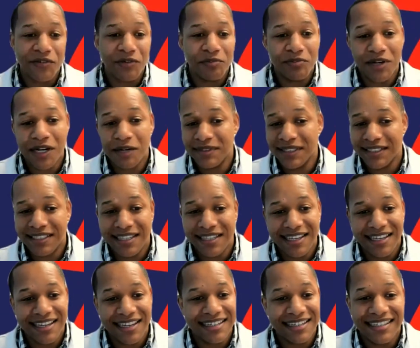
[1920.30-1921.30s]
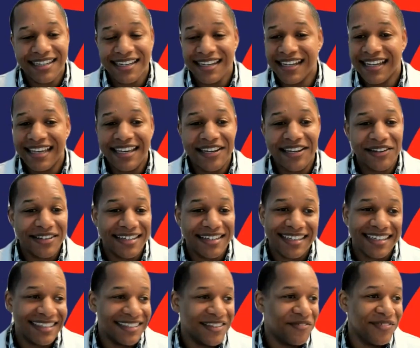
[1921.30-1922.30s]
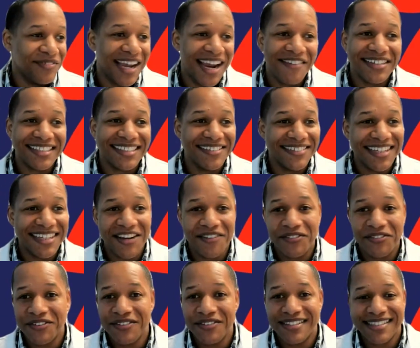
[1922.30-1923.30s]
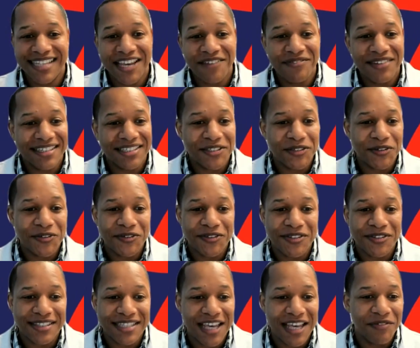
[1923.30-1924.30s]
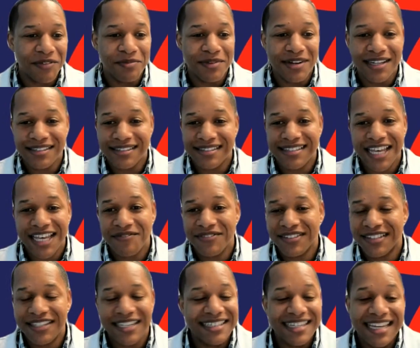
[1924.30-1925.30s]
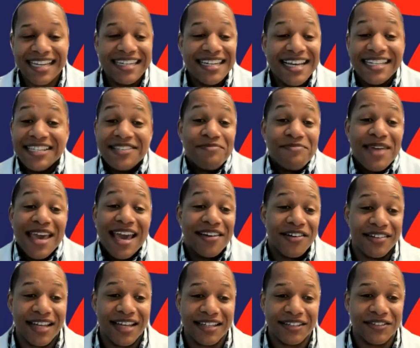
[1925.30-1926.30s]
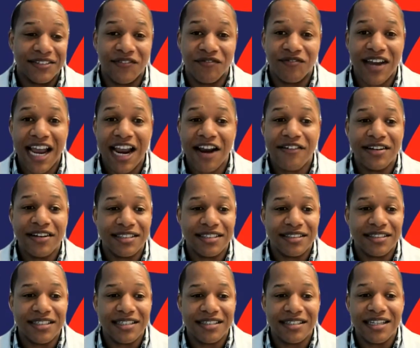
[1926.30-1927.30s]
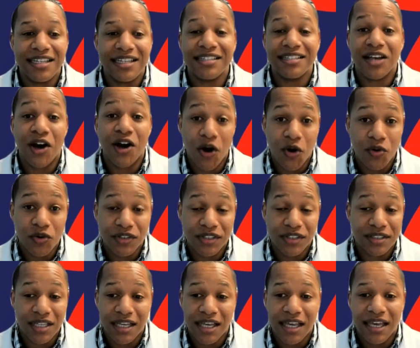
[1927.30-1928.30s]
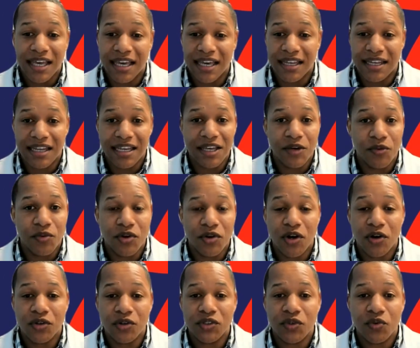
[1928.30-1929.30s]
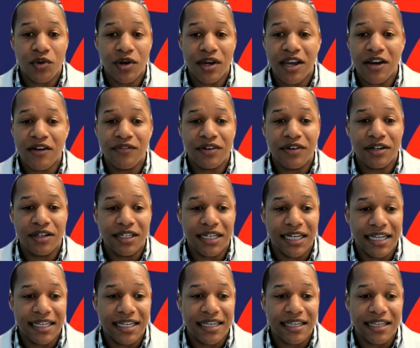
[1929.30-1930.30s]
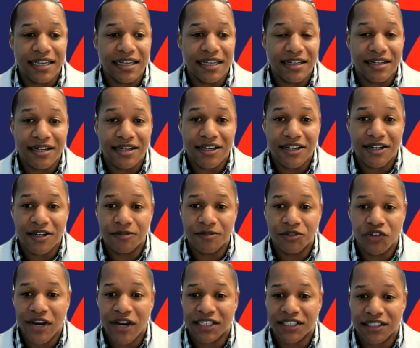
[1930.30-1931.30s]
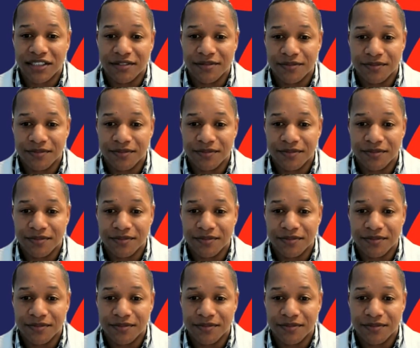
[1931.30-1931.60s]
Republican, the virus don't care if you 72, 7 months, it doesn't matter. Like the virus just needs a host, and it will go to wherever it can get traction.